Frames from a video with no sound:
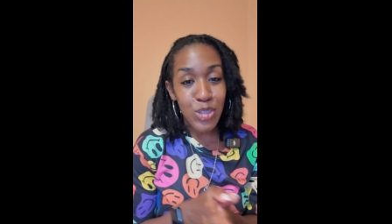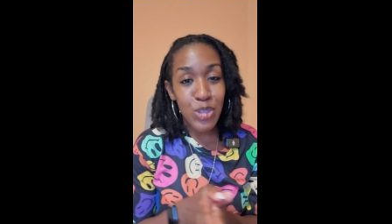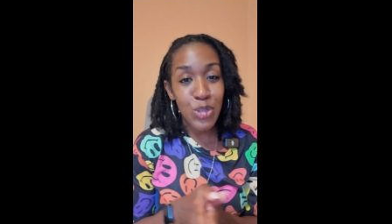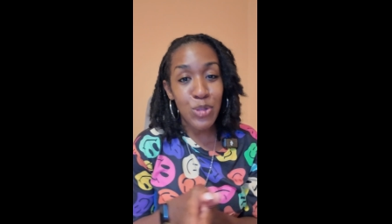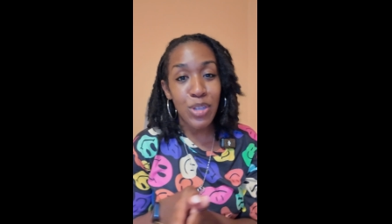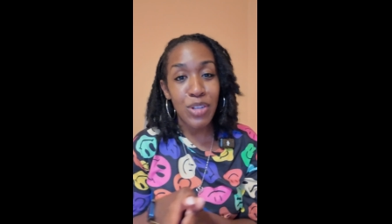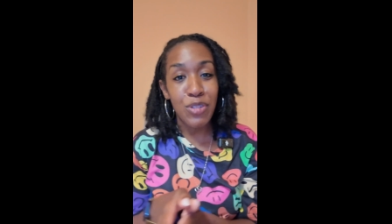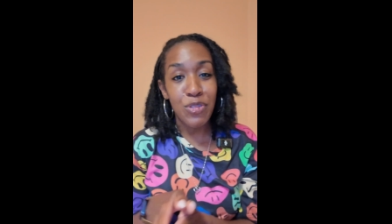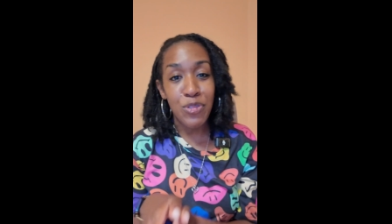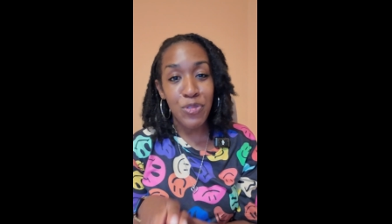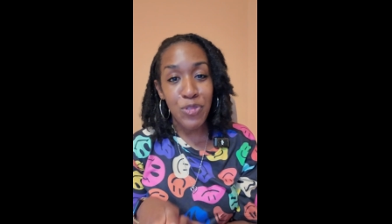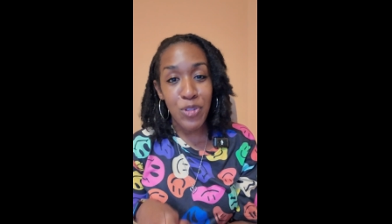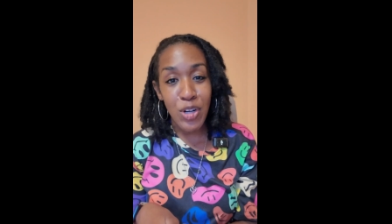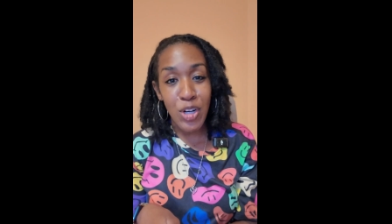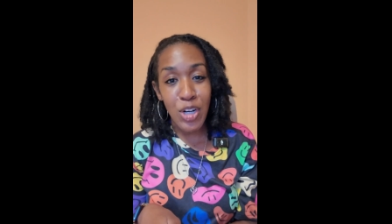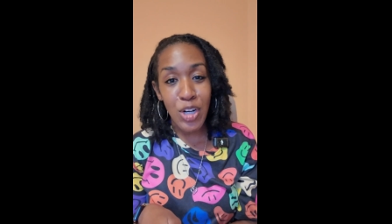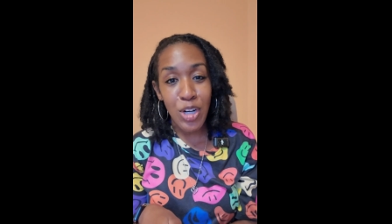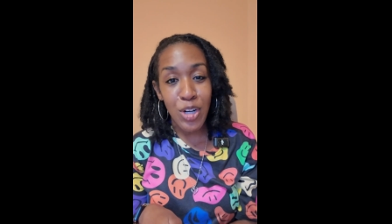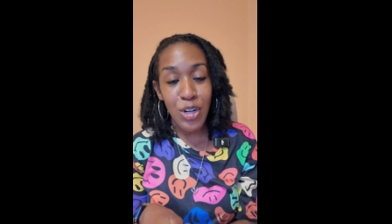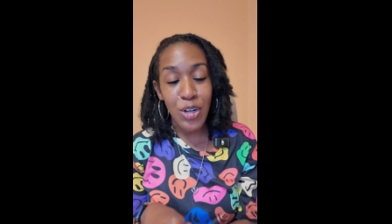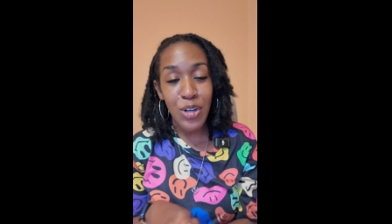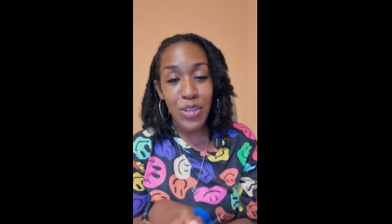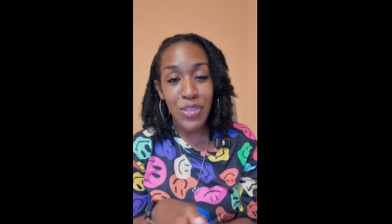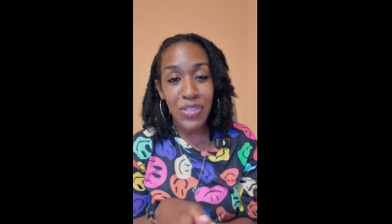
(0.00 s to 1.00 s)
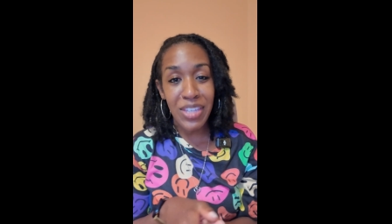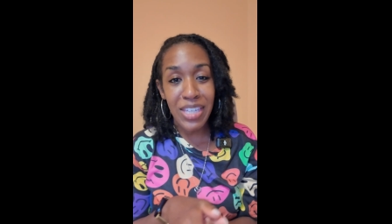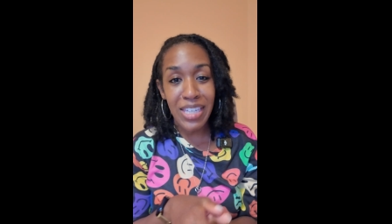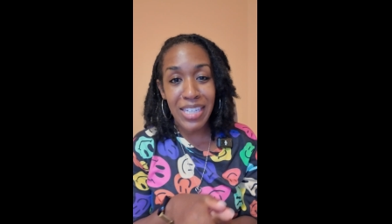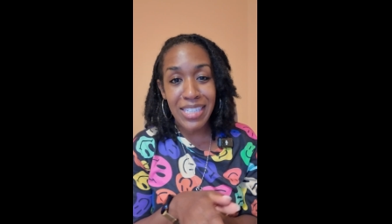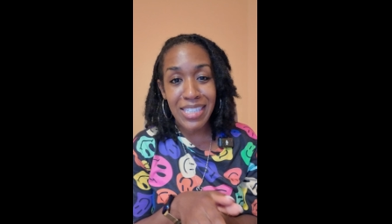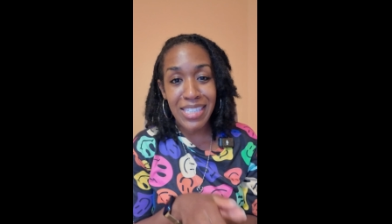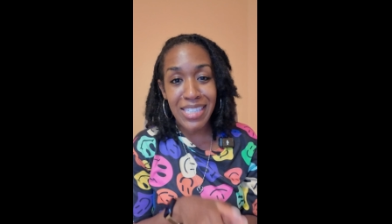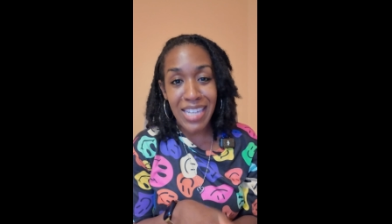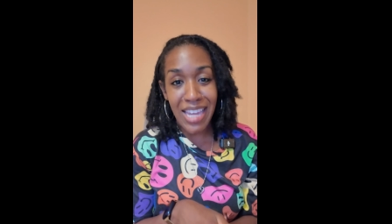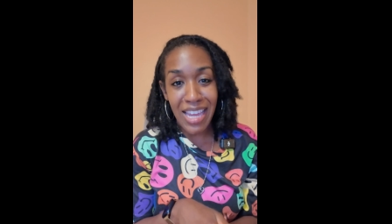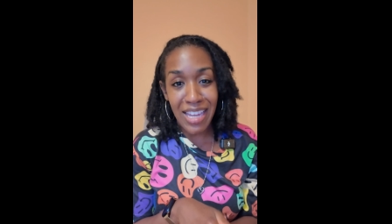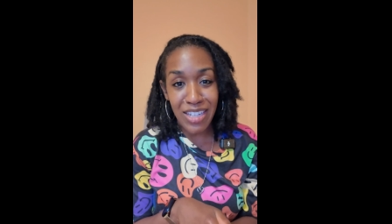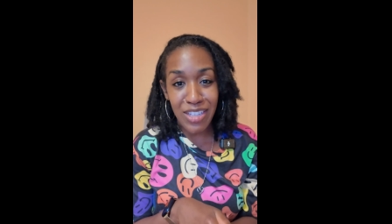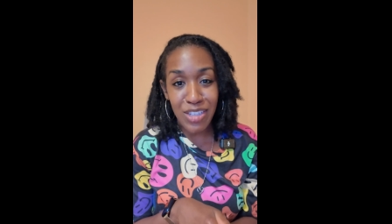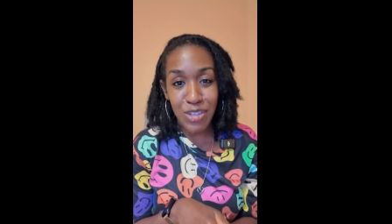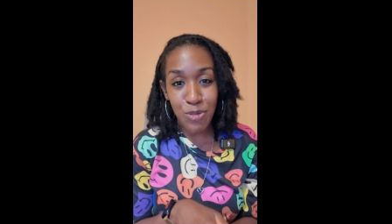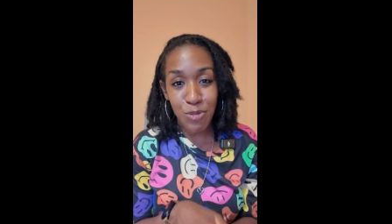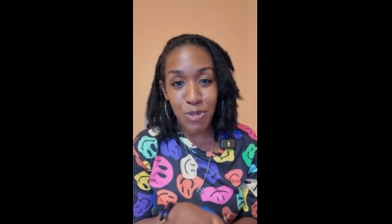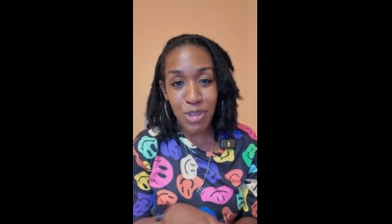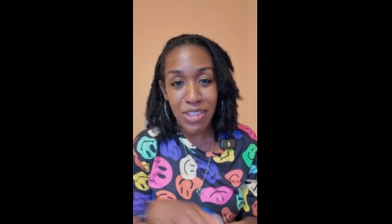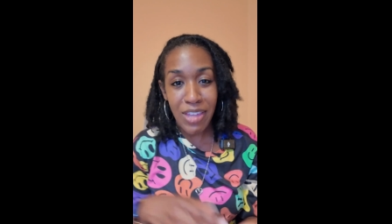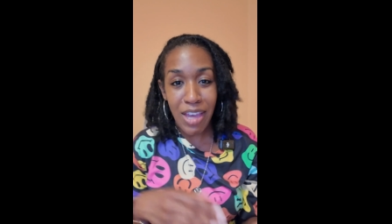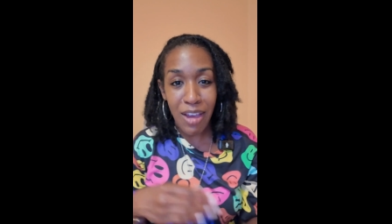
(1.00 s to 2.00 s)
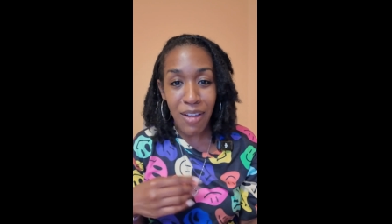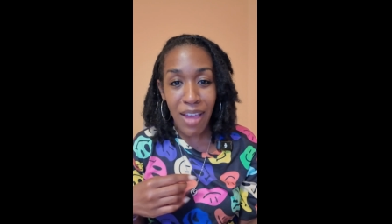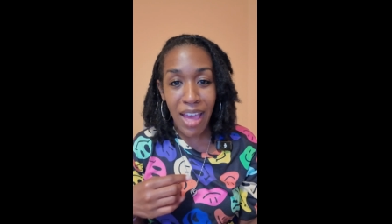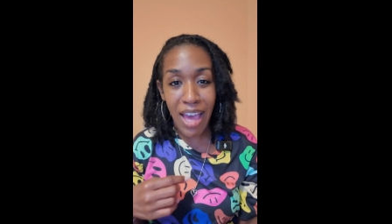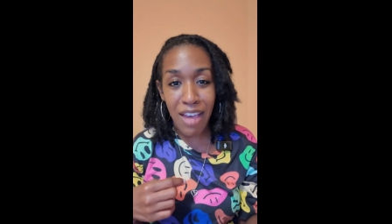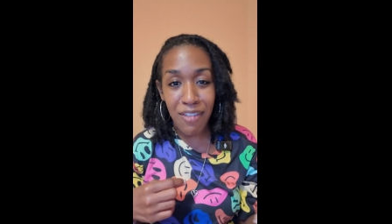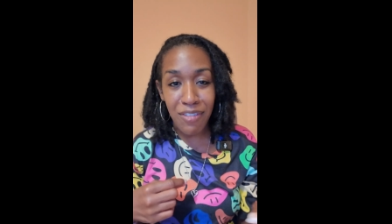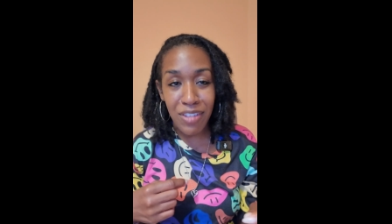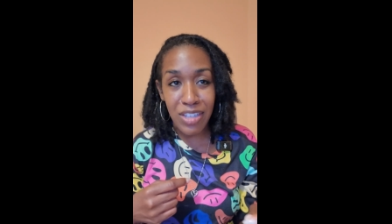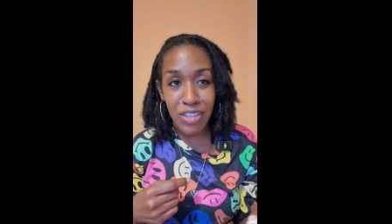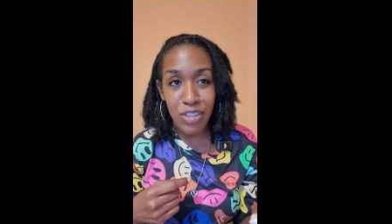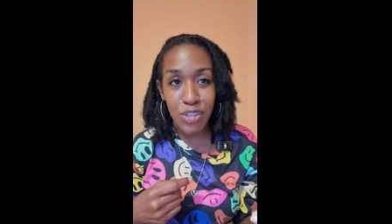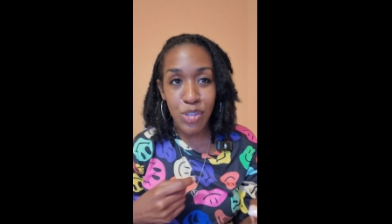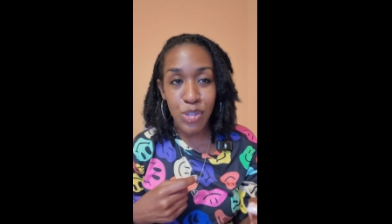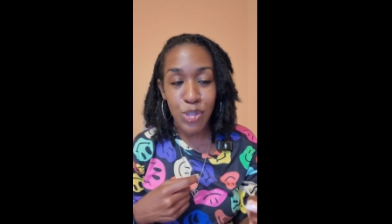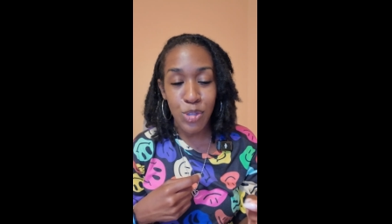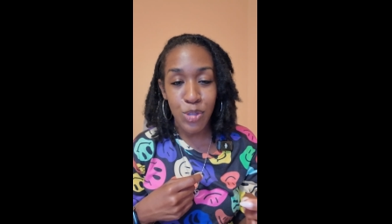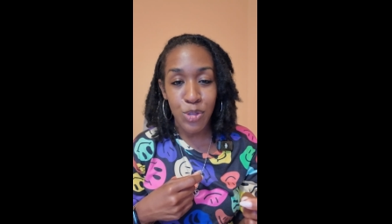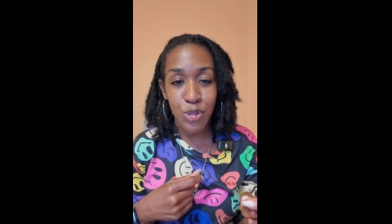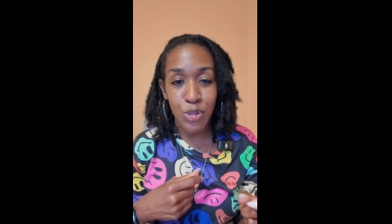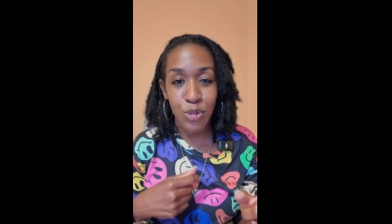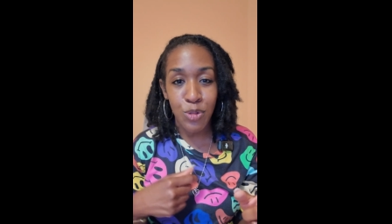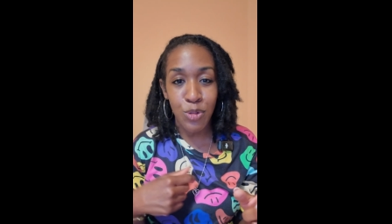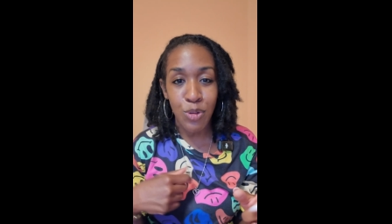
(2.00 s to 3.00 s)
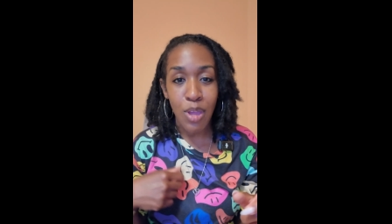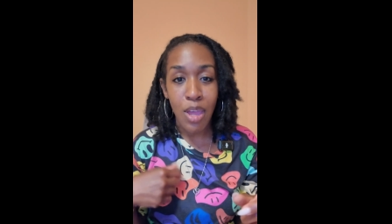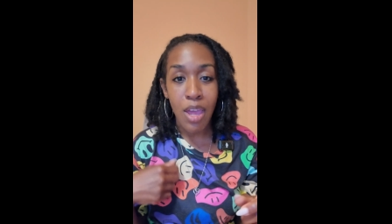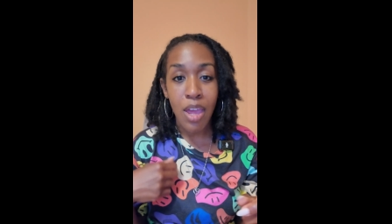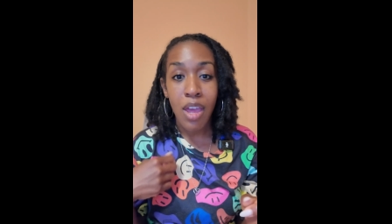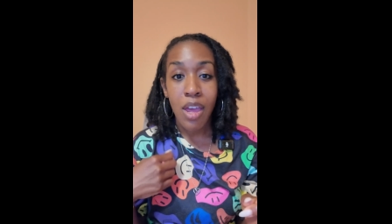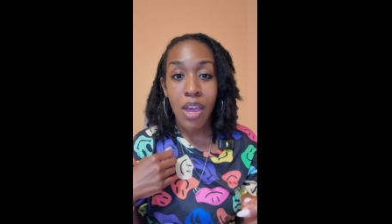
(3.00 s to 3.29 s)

to infer the intent without having to